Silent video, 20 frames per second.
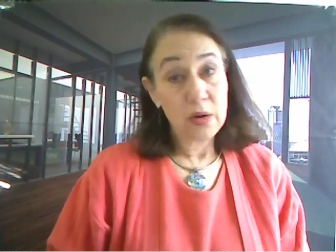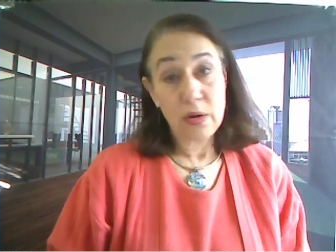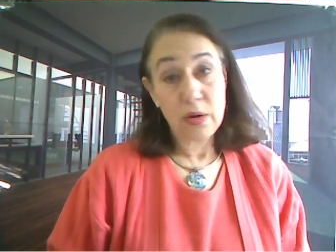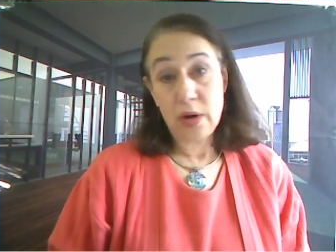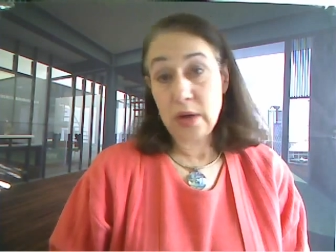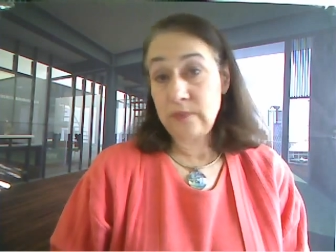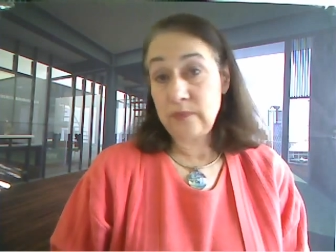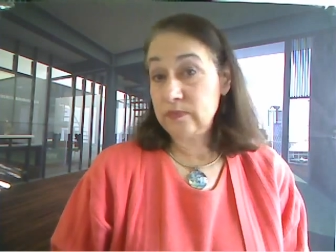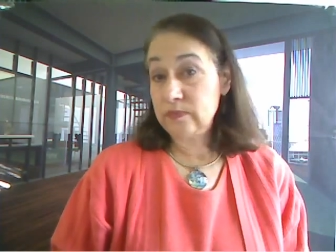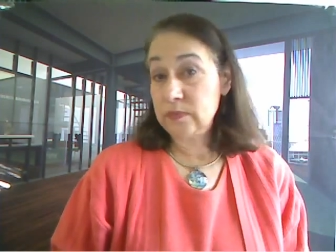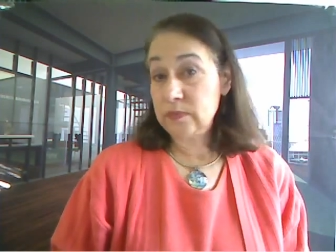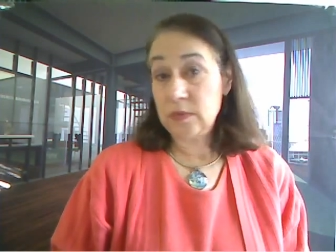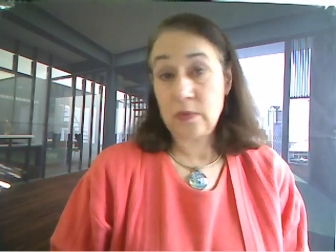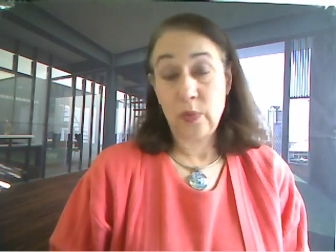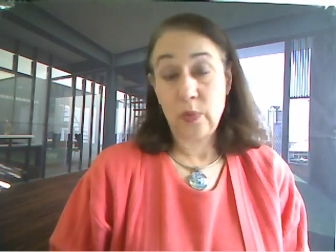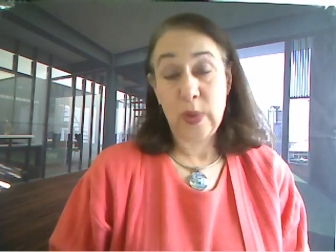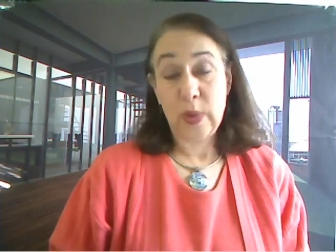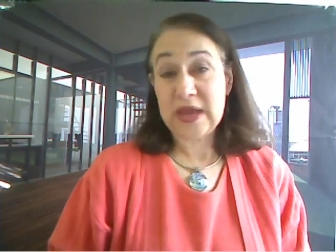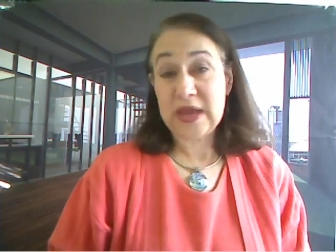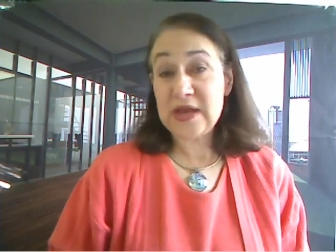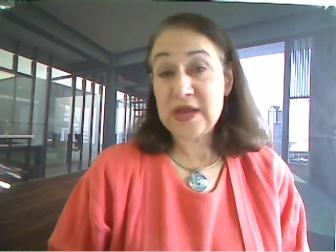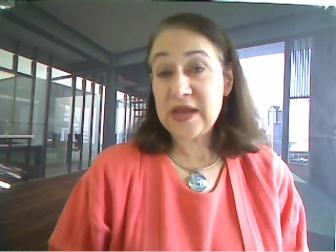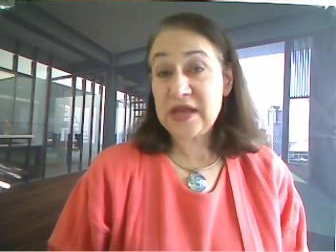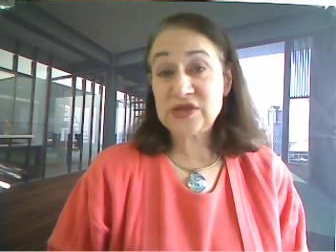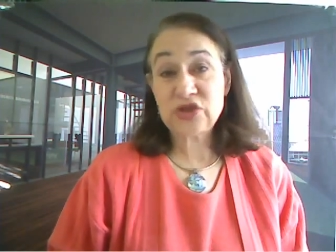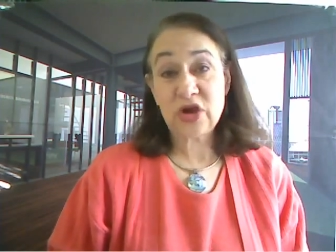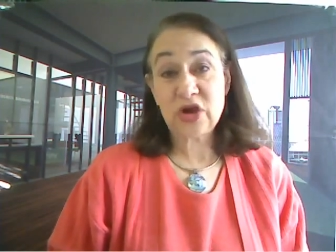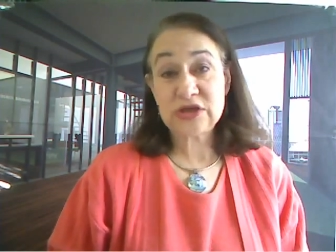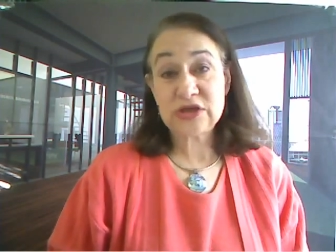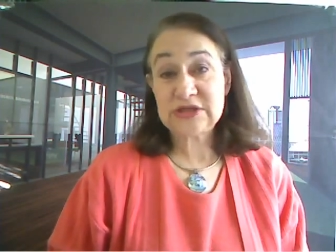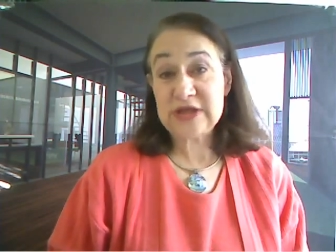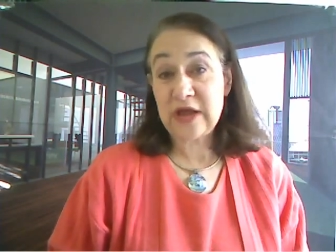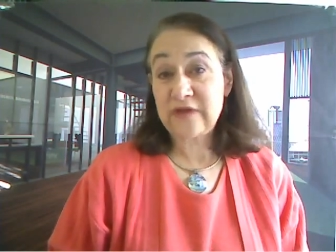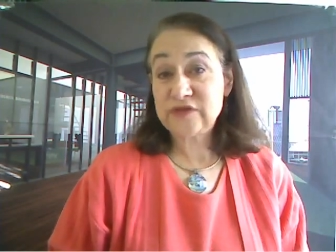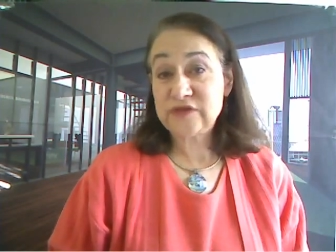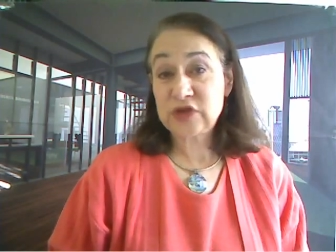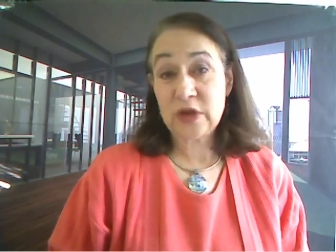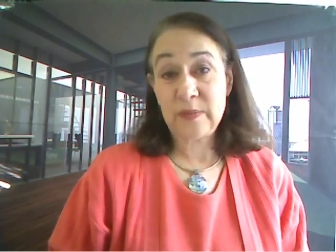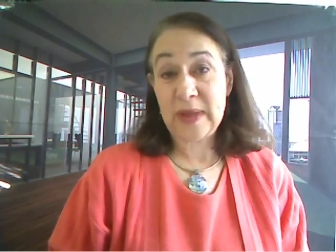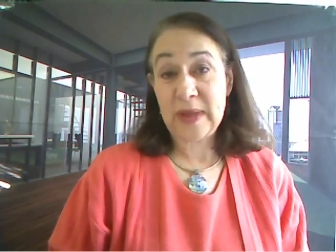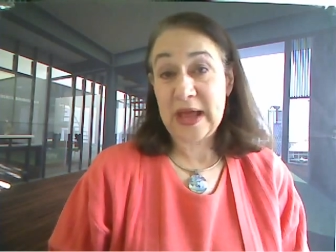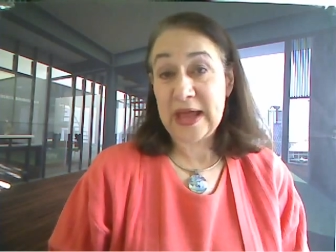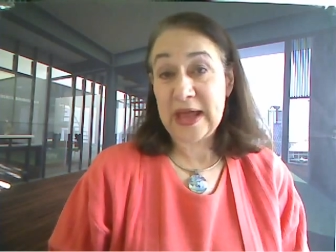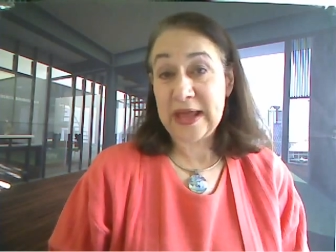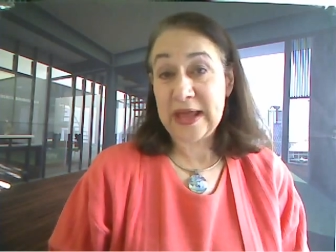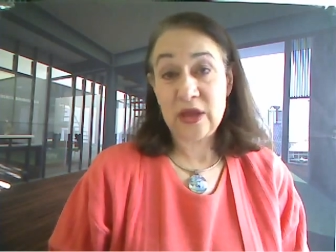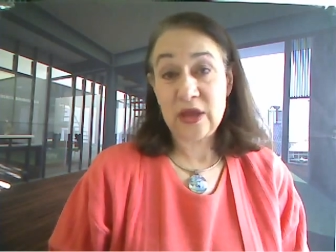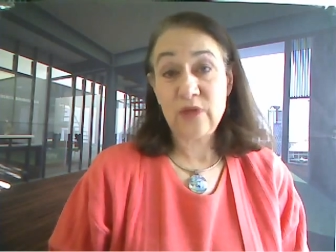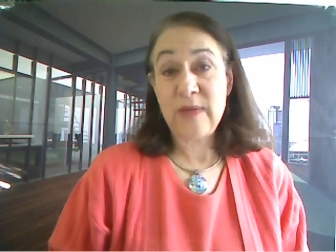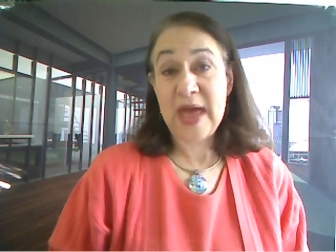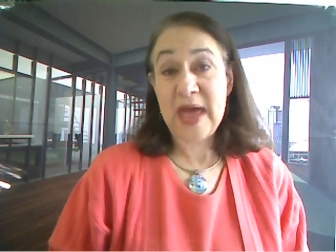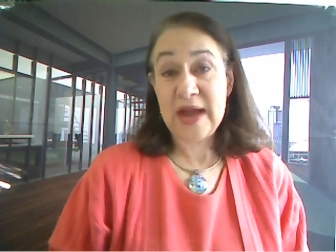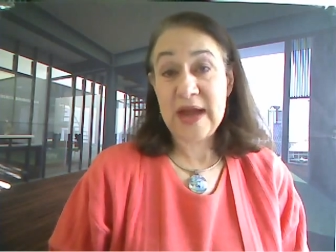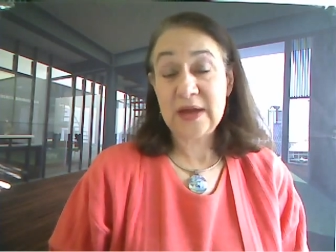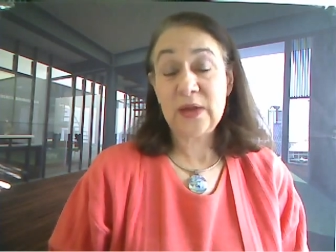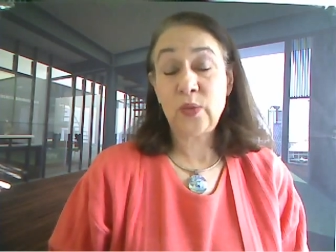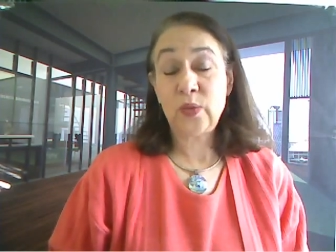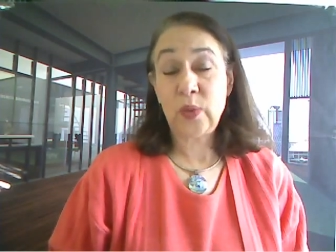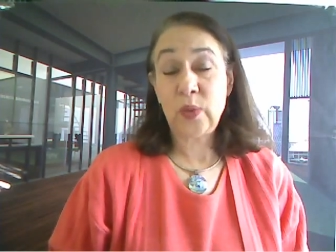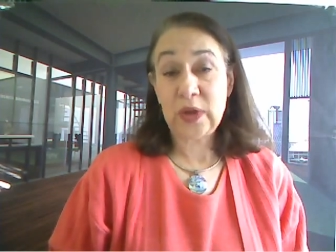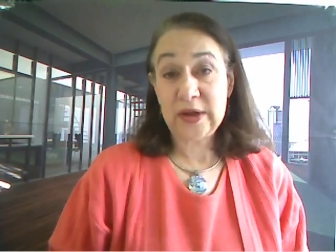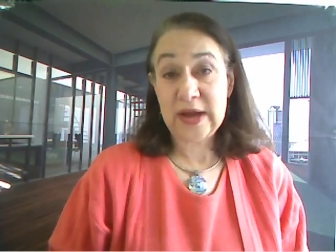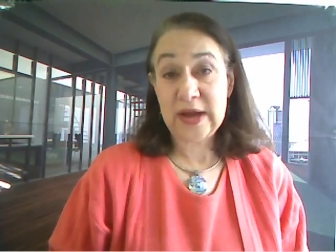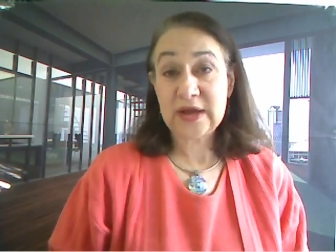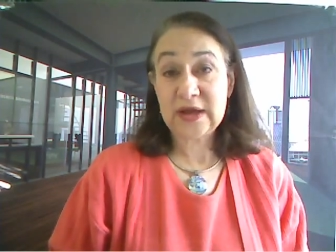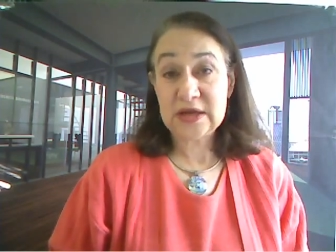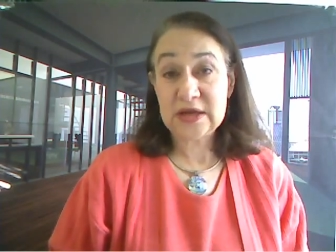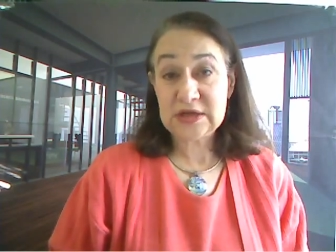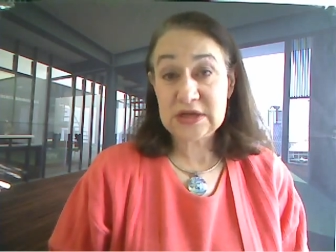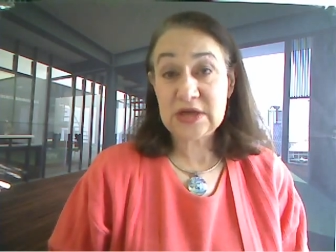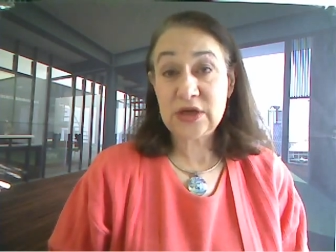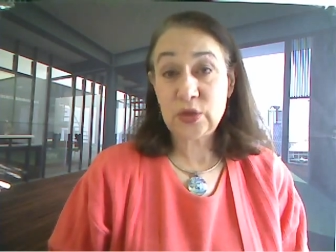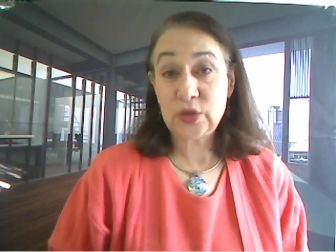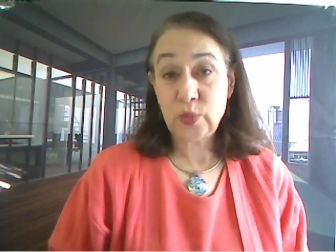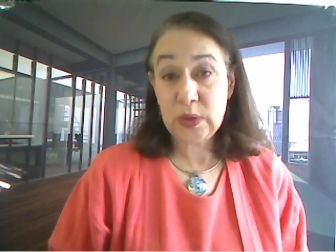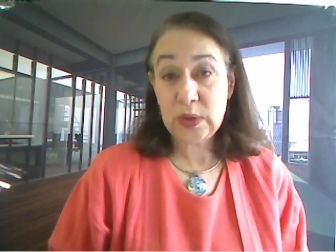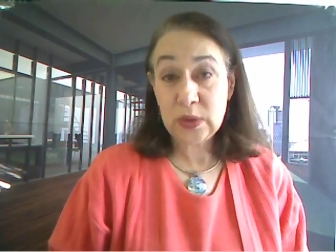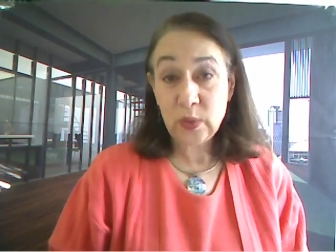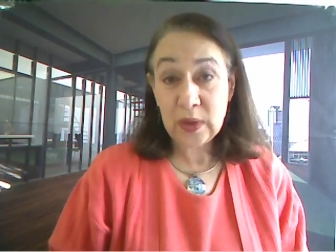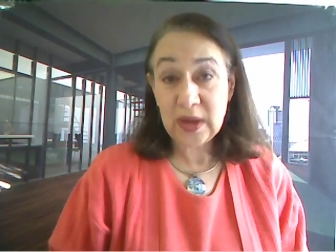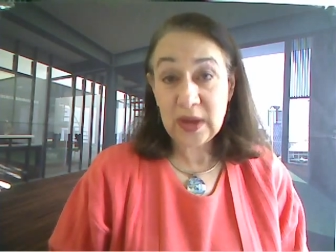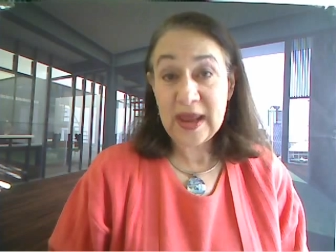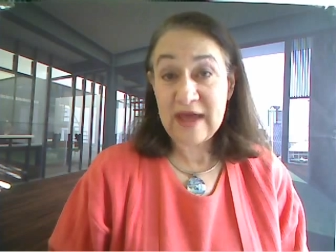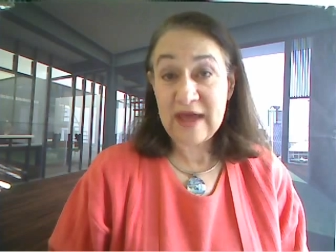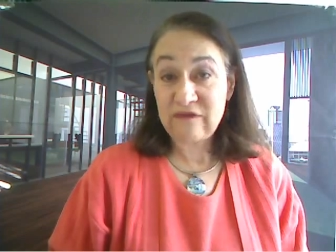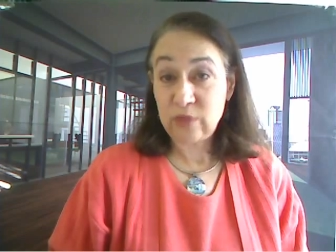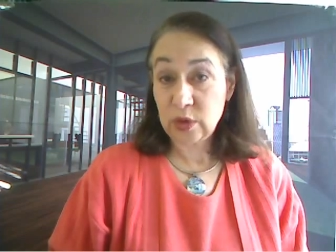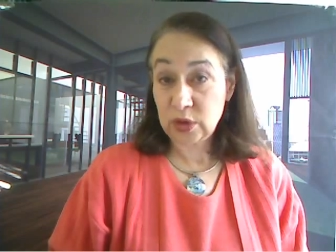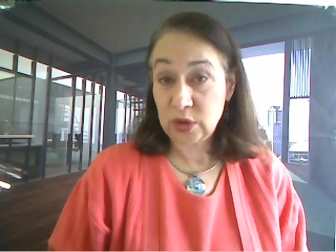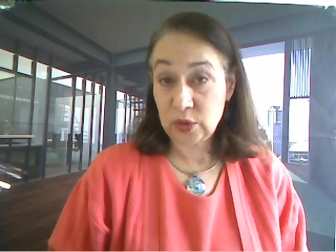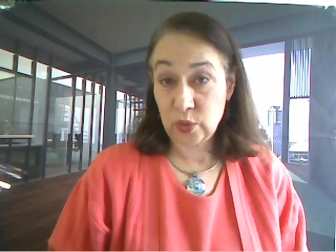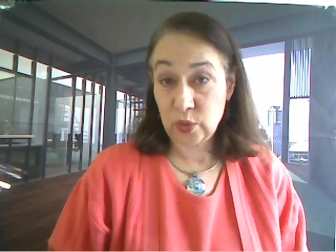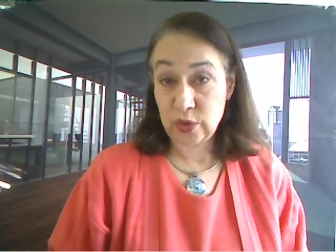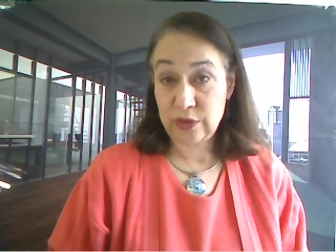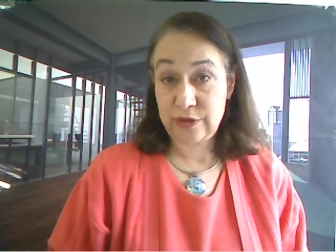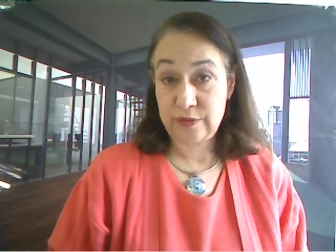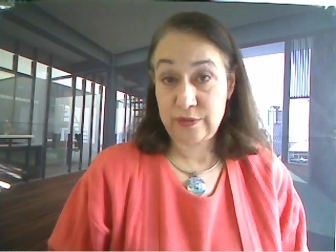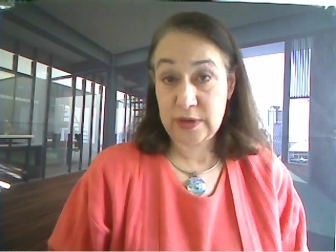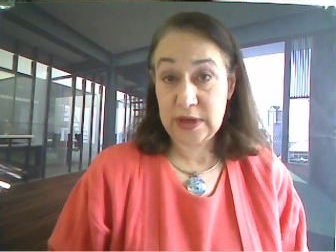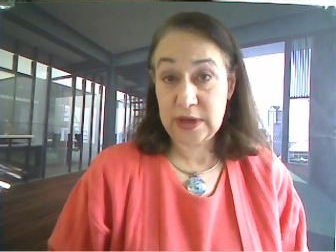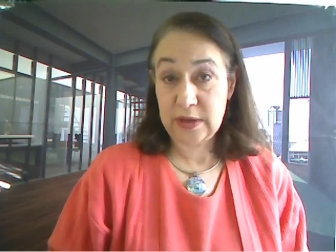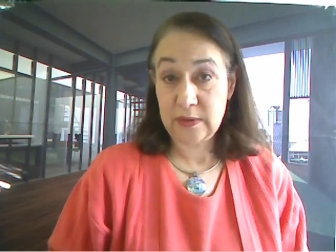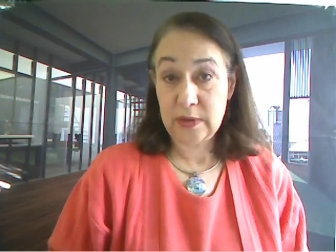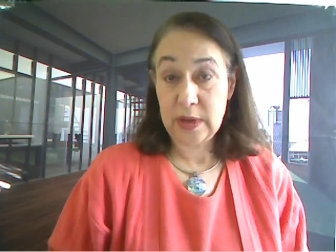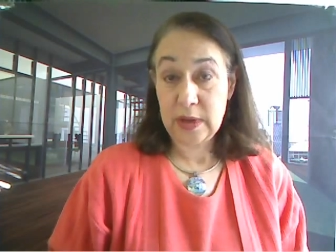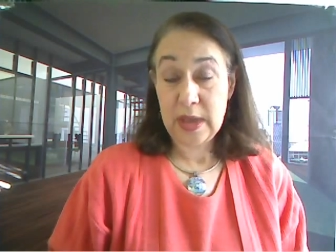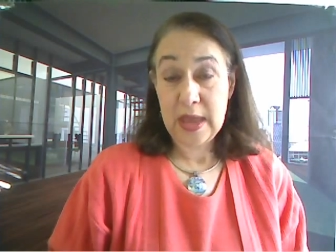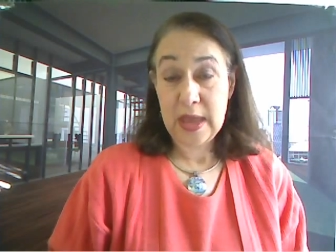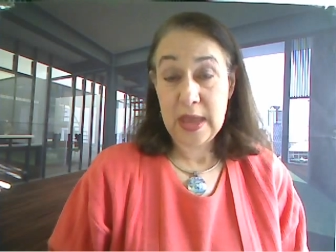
or we can kiss ourselves goodbye. Humanity will not continue. We will have World War III.